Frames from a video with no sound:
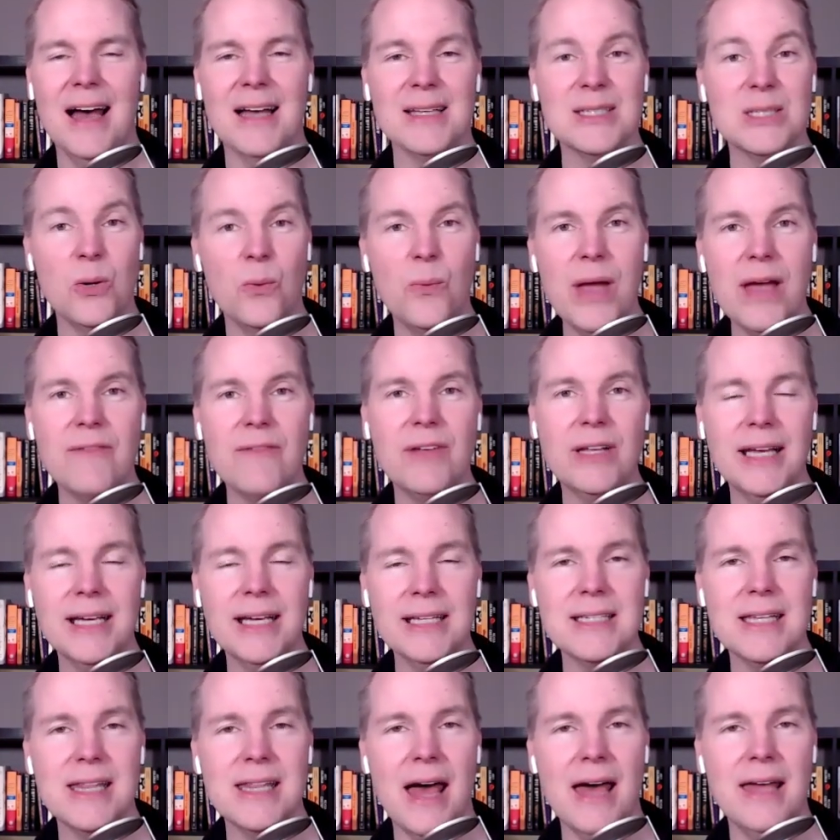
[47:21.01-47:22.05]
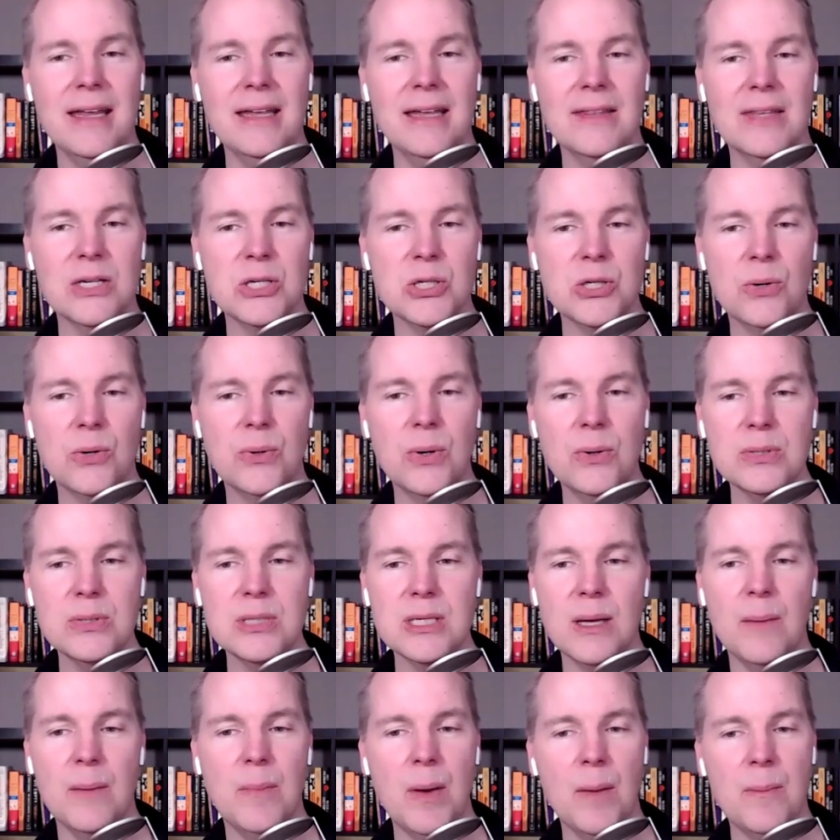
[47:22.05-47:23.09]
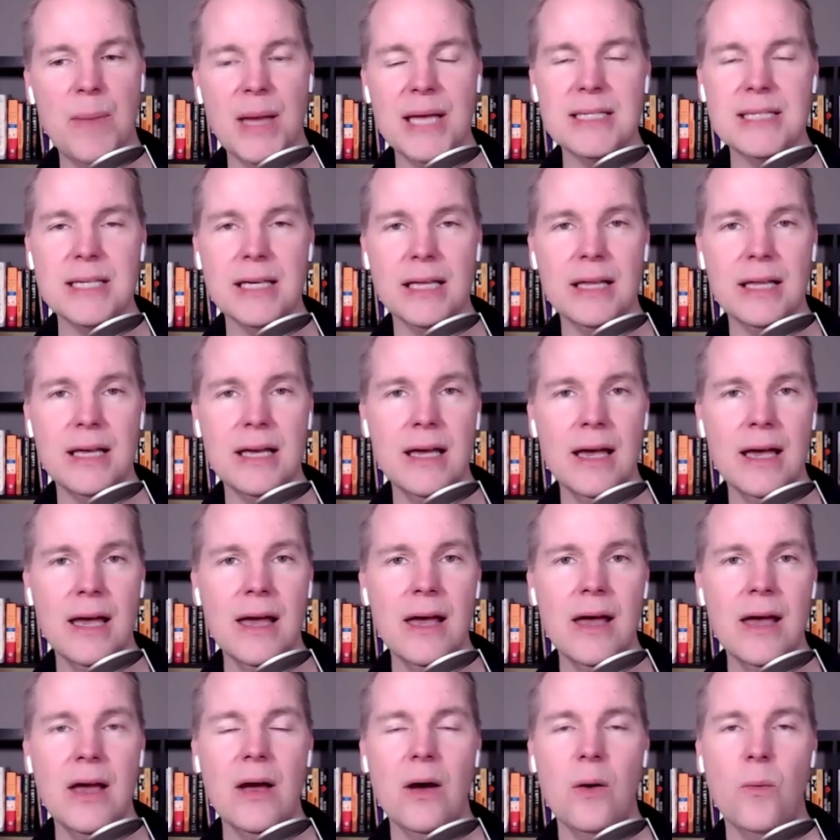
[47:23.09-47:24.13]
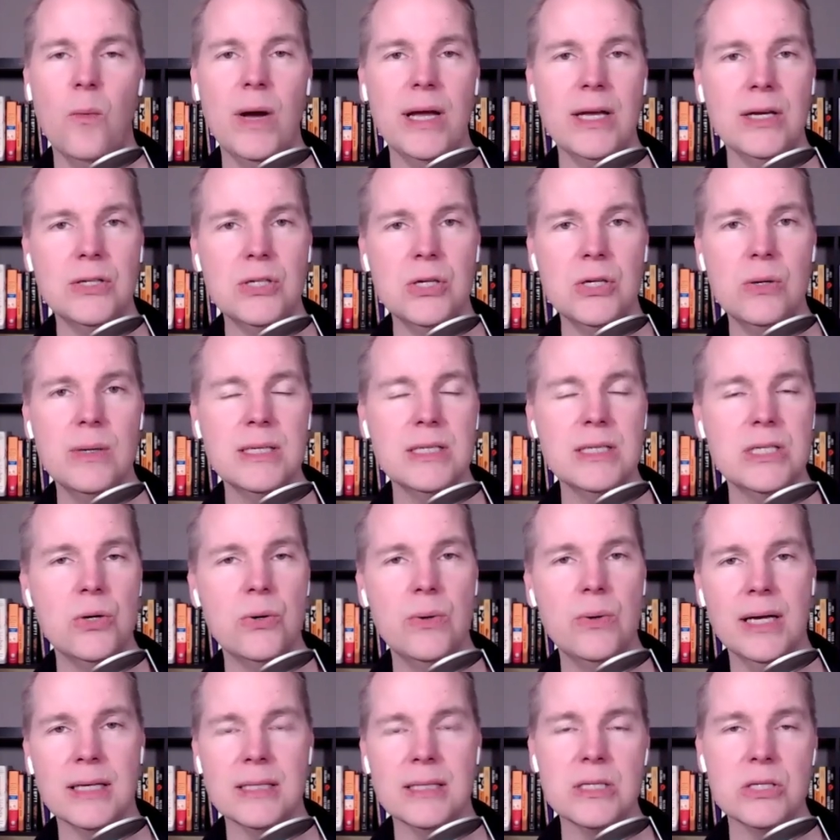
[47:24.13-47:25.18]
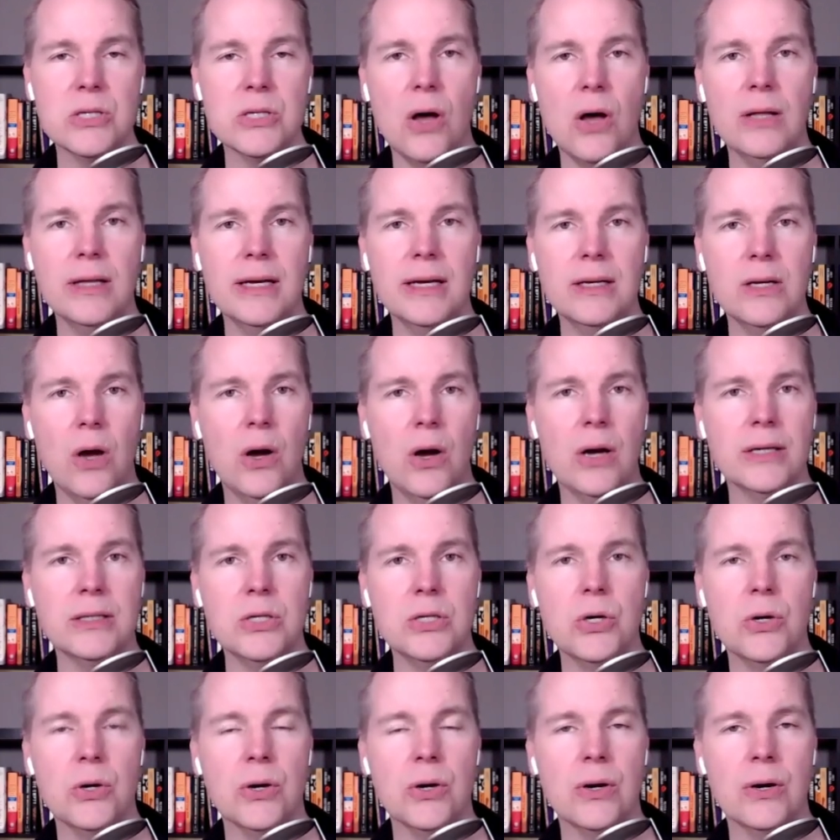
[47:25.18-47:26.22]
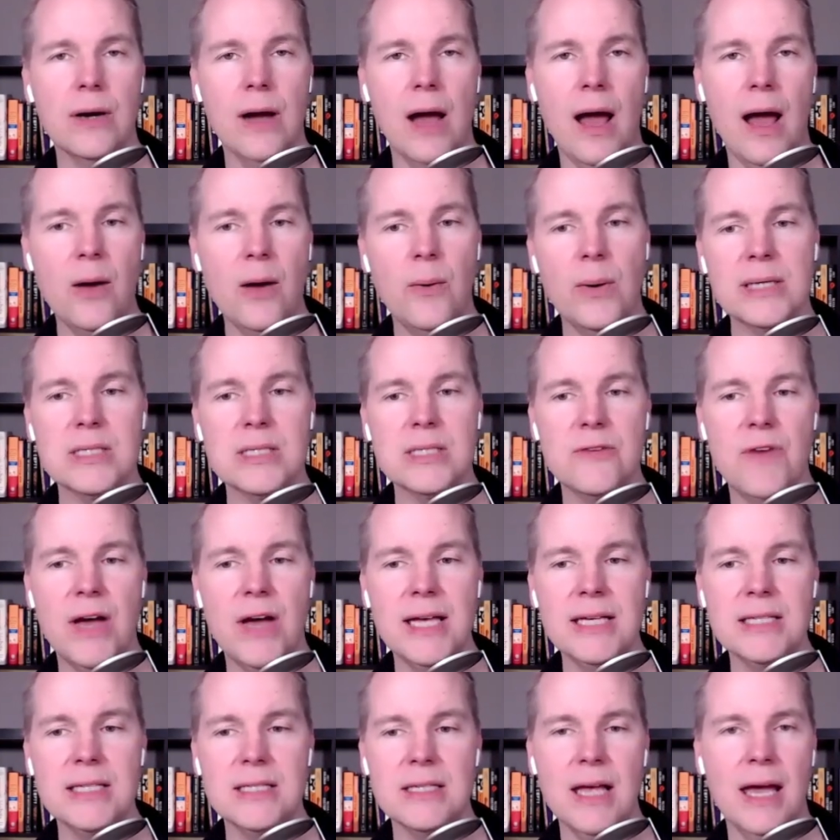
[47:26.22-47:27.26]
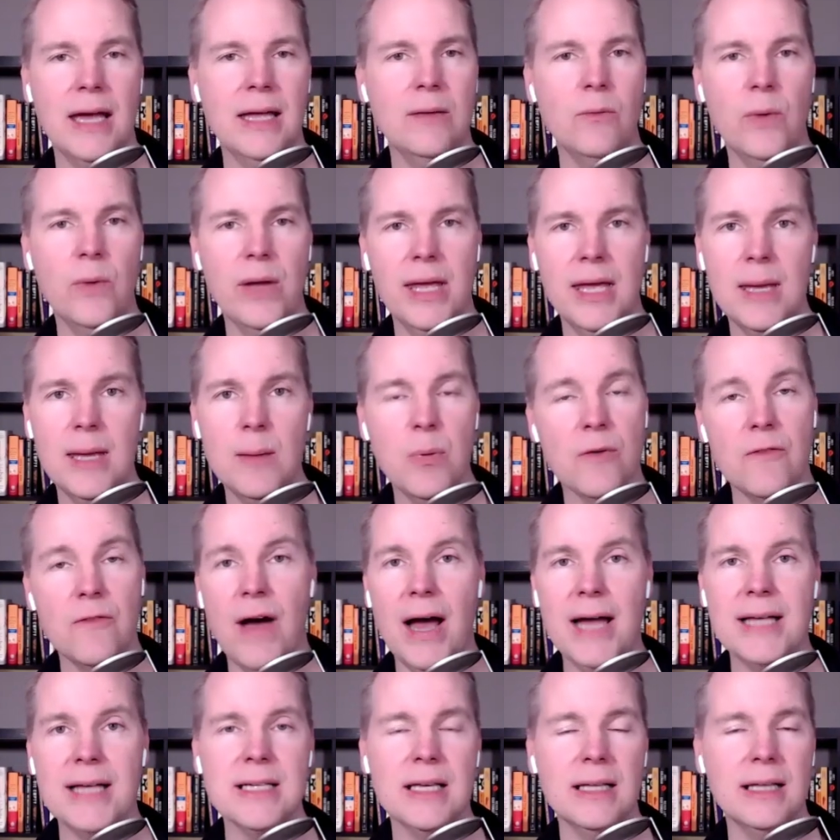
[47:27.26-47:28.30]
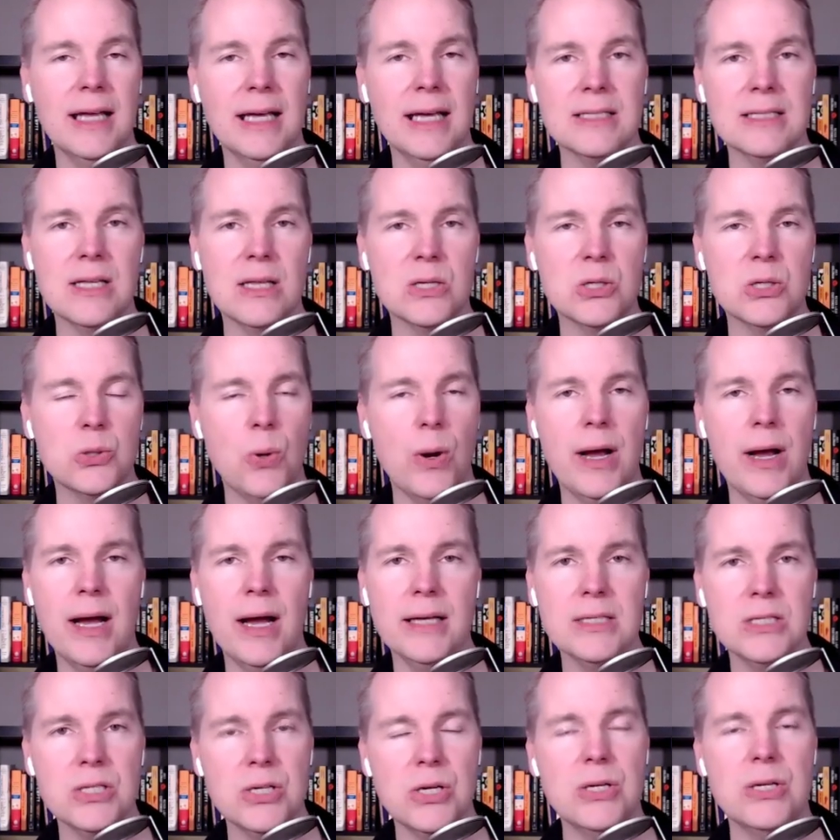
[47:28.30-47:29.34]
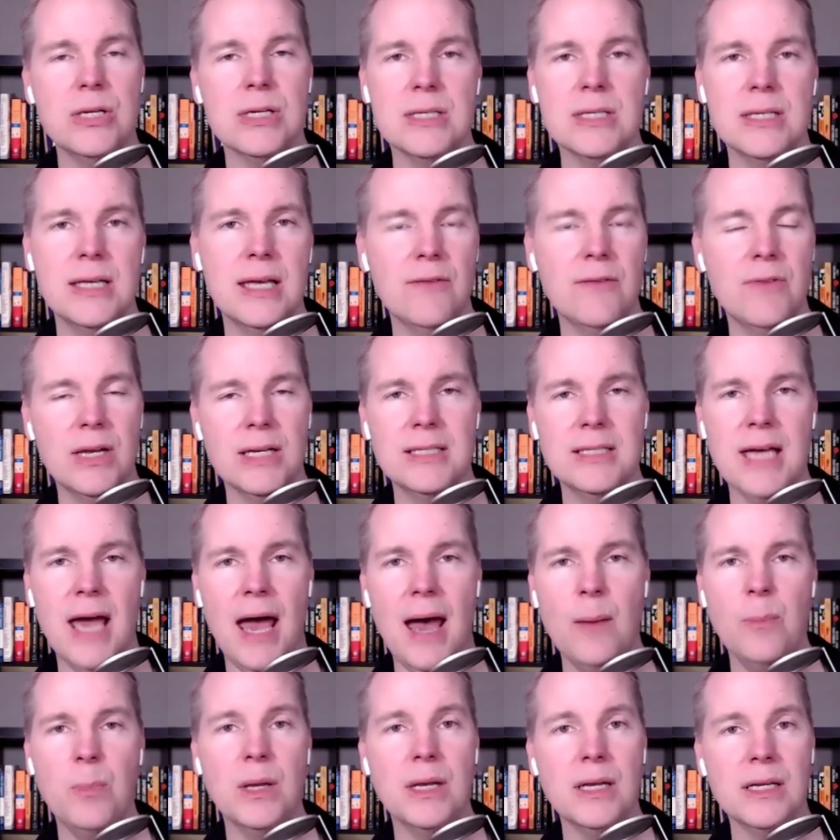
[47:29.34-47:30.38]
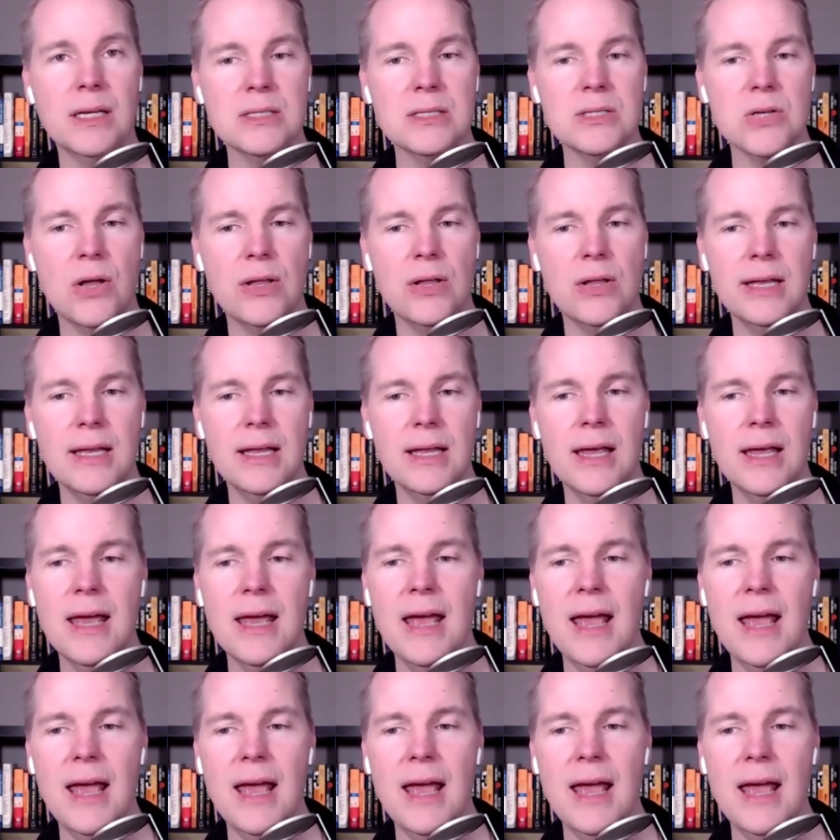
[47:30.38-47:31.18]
So we have a link to that in the show notes. But basically, what you do is you install it on your iOS device, and he provides a link to the shortcut. So you just give it a tap and install it.